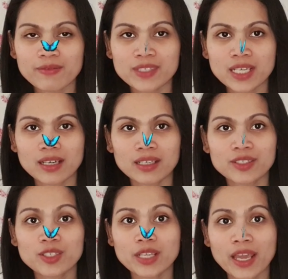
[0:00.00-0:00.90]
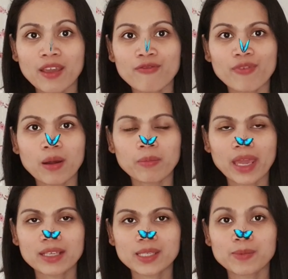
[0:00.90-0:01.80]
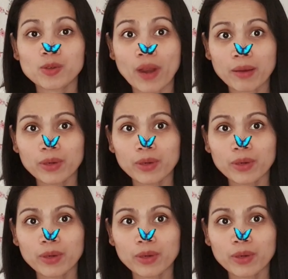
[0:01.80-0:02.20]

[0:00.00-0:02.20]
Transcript: today from a subscriber.